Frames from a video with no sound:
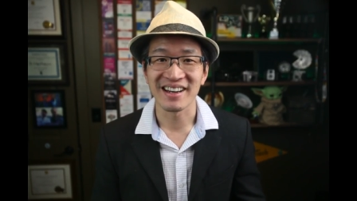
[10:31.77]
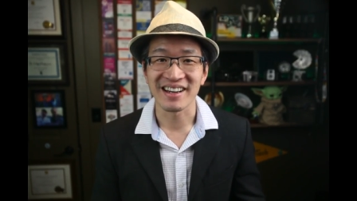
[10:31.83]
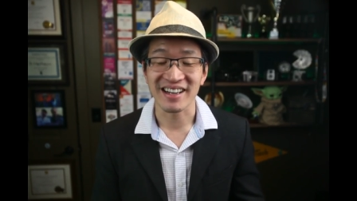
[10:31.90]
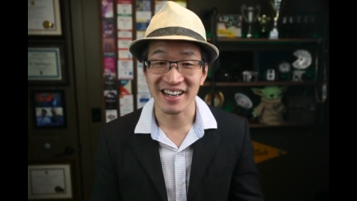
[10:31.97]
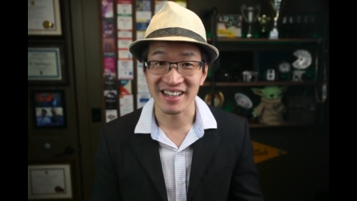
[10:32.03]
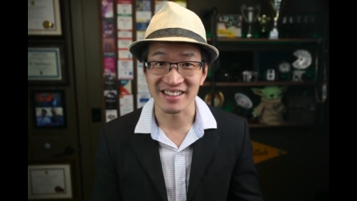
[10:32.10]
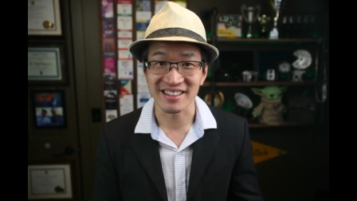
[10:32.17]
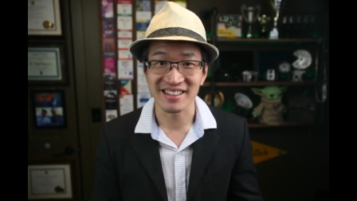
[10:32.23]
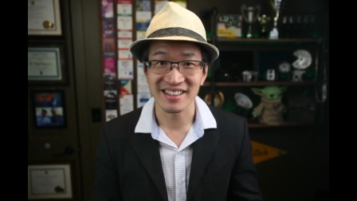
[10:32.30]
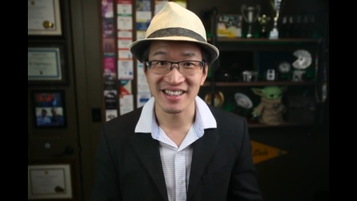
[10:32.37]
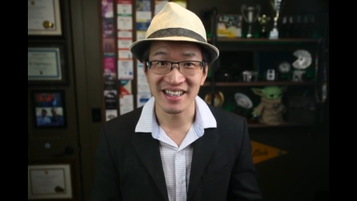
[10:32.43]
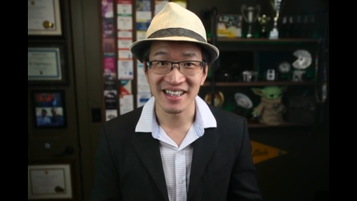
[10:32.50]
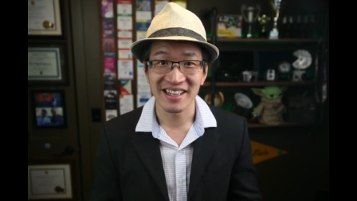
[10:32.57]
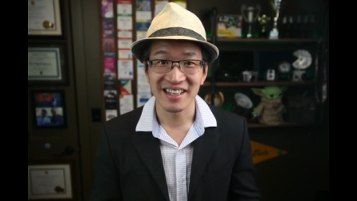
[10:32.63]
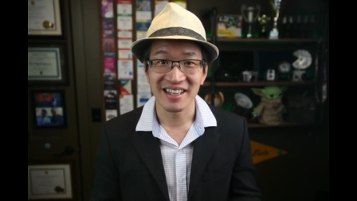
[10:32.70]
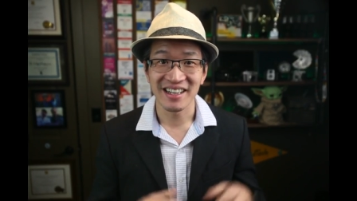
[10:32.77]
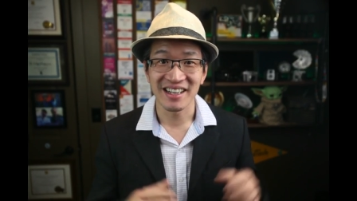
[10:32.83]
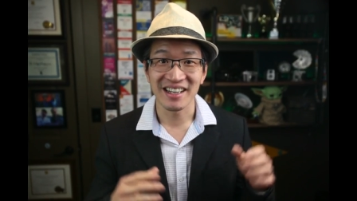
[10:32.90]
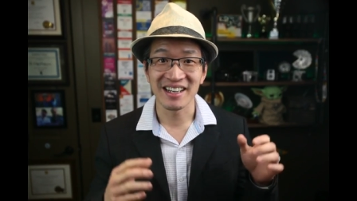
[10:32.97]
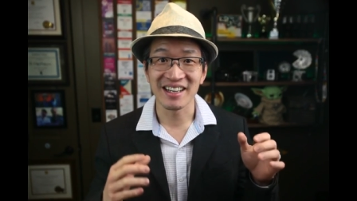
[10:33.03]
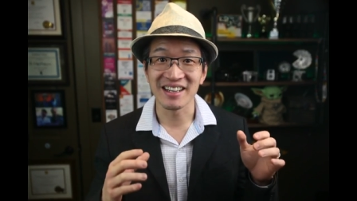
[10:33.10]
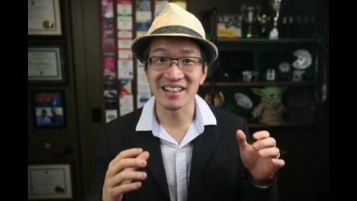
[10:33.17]
Guys,
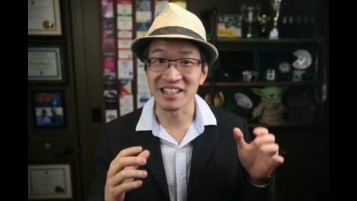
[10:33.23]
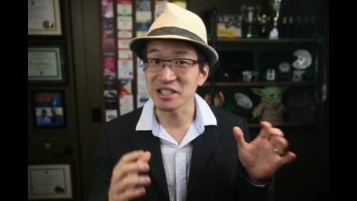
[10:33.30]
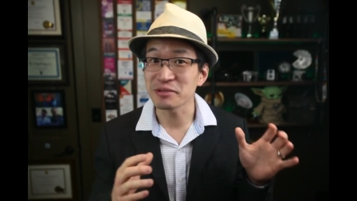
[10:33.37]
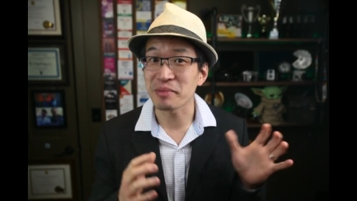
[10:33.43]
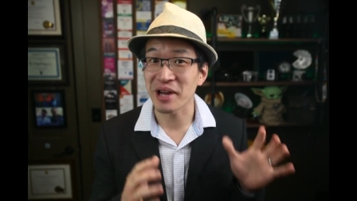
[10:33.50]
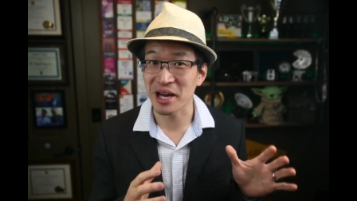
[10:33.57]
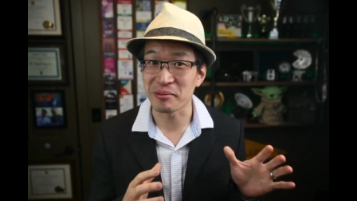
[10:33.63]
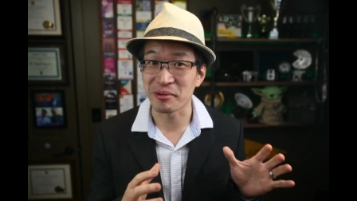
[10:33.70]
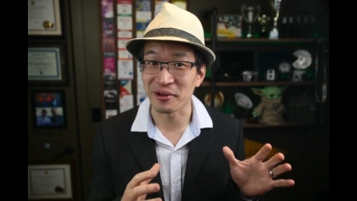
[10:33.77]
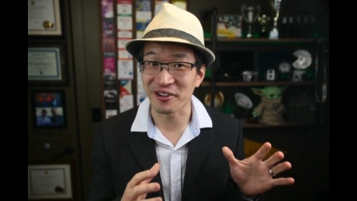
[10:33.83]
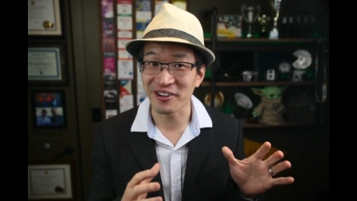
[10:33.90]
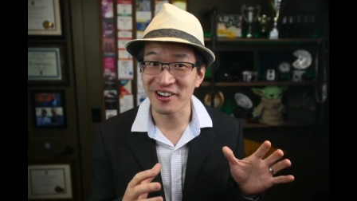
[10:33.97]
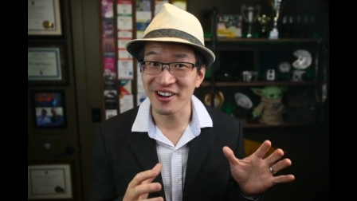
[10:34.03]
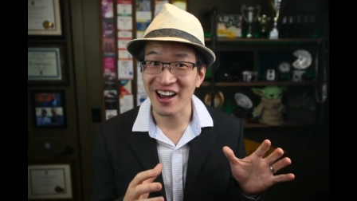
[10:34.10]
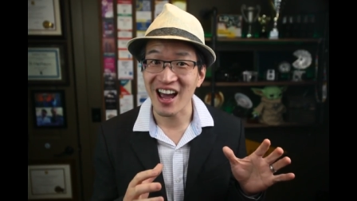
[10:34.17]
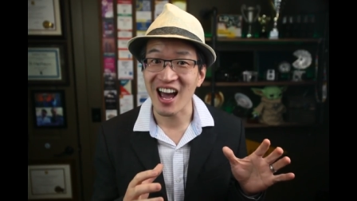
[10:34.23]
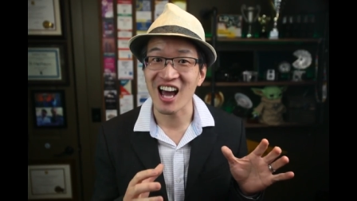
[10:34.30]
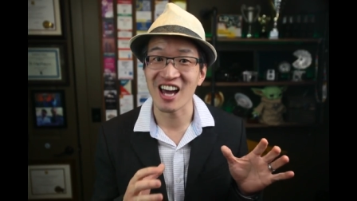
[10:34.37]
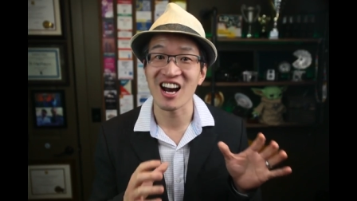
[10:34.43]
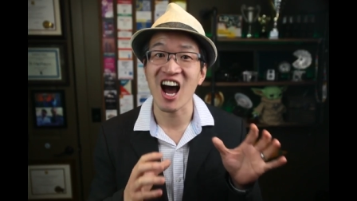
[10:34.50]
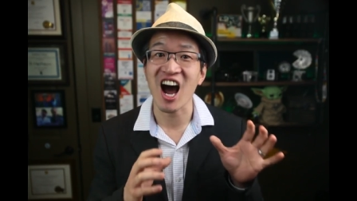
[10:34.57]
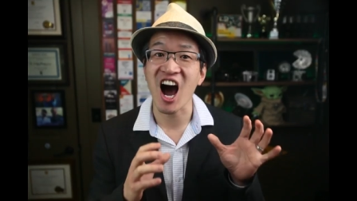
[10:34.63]
this paper
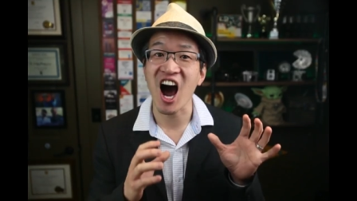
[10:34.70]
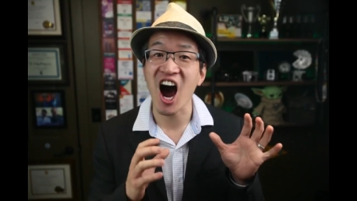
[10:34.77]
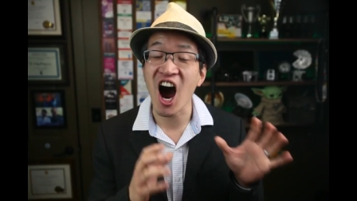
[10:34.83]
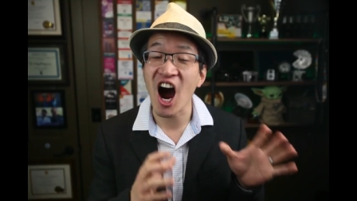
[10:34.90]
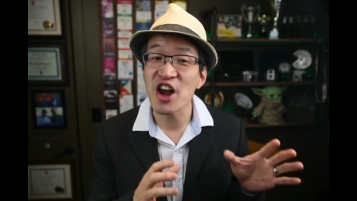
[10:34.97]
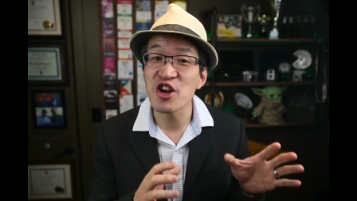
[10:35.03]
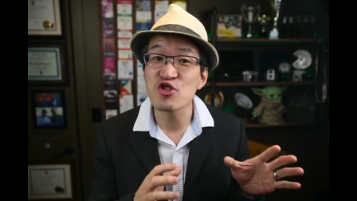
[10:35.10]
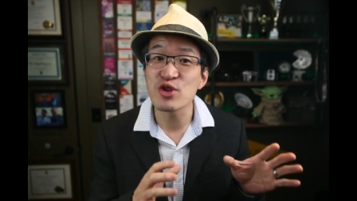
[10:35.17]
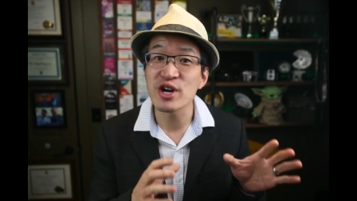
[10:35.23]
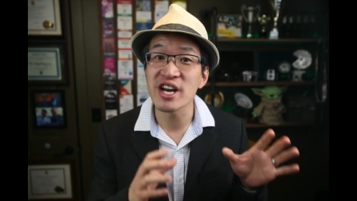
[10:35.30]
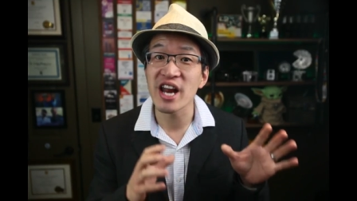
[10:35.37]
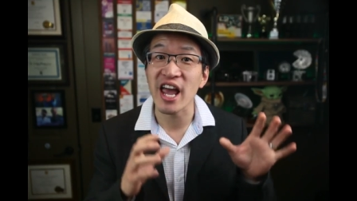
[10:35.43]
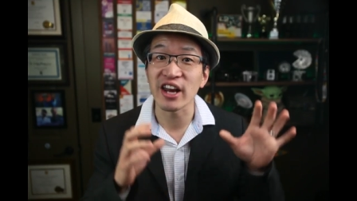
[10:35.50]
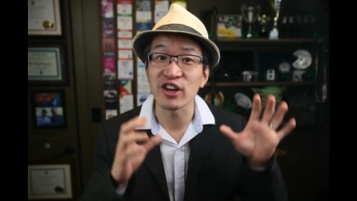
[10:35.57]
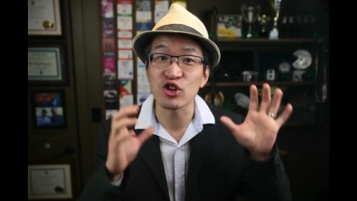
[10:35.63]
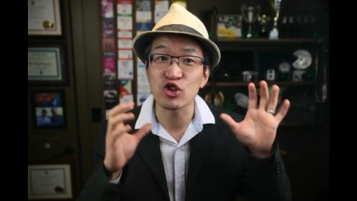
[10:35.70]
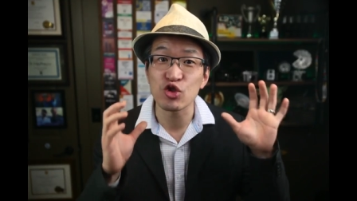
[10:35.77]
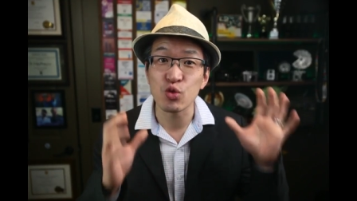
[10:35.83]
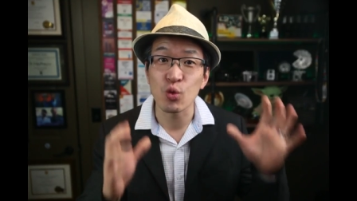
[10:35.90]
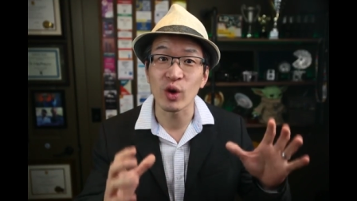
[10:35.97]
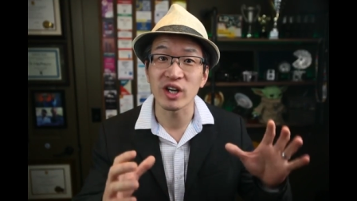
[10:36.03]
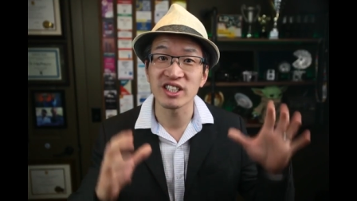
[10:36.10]
had
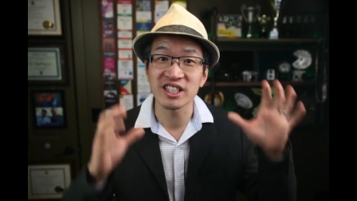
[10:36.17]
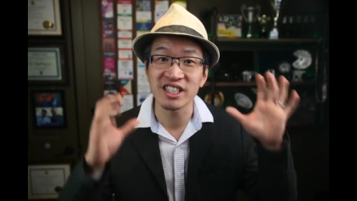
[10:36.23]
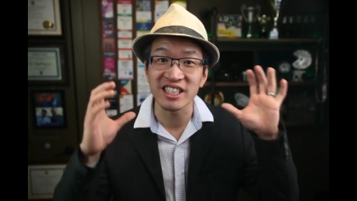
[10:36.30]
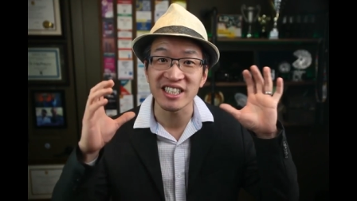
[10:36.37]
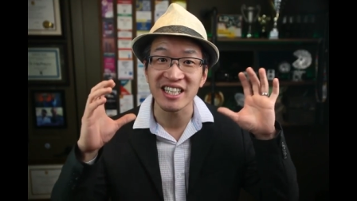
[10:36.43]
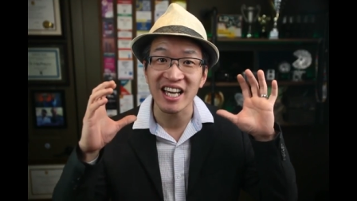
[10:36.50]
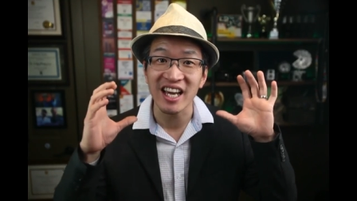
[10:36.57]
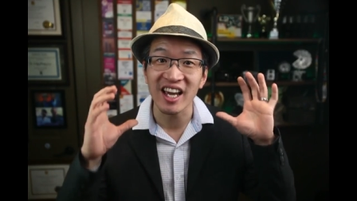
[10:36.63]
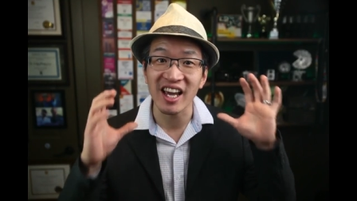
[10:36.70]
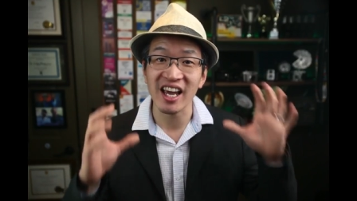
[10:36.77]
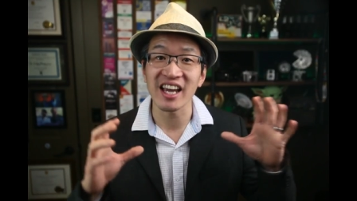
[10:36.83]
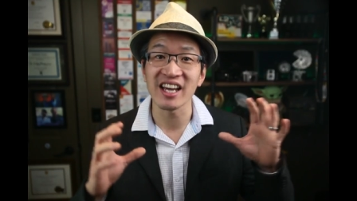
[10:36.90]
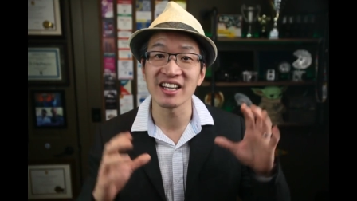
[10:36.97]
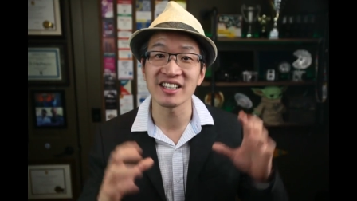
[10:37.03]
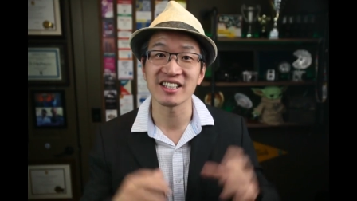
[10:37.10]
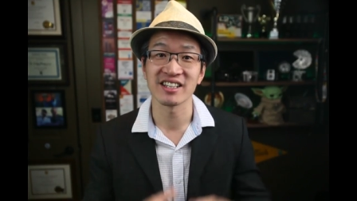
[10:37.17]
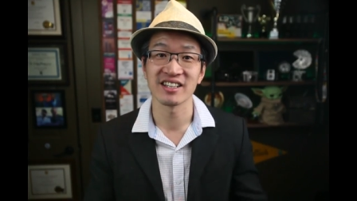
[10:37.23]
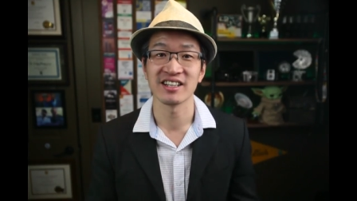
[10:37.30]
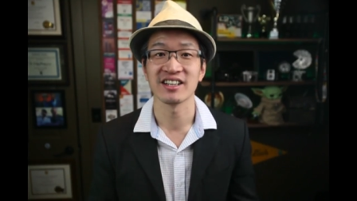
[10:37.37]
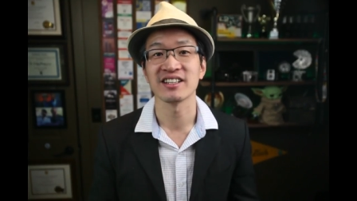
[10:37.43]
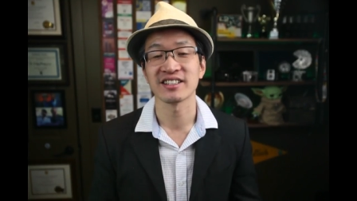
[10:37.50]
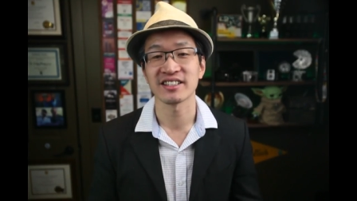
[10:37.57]
128
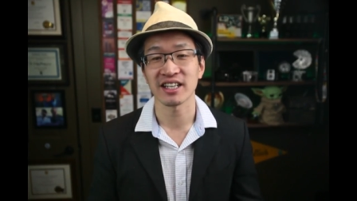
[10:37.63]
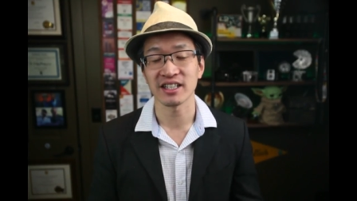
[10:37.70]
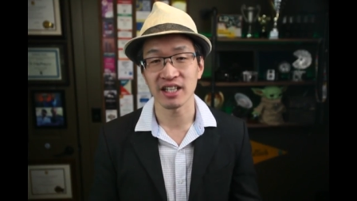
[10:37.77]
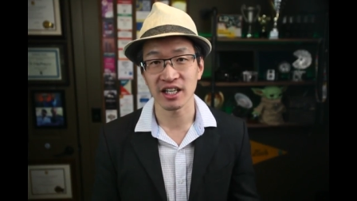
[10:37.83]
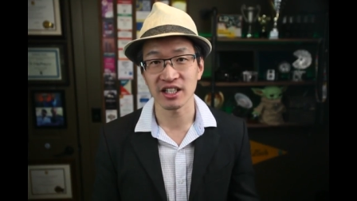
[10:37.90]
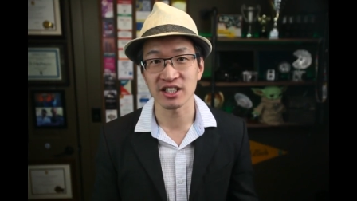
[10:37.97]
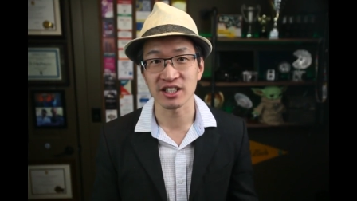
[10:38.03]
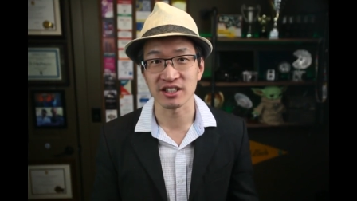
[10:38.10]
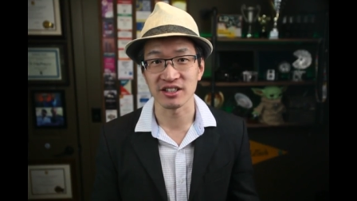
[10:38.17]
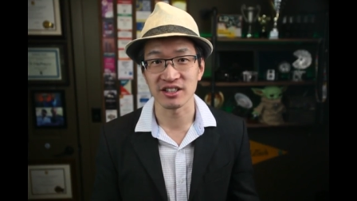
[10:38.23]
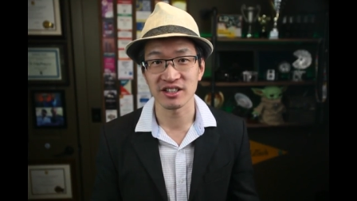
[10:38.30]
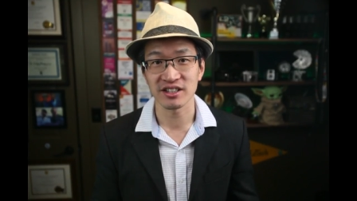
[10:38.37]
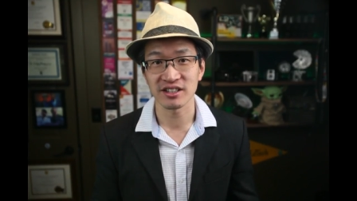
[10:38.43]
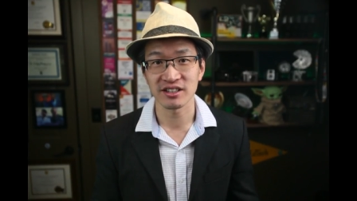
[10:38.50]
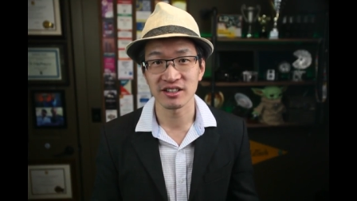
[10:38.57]
citations.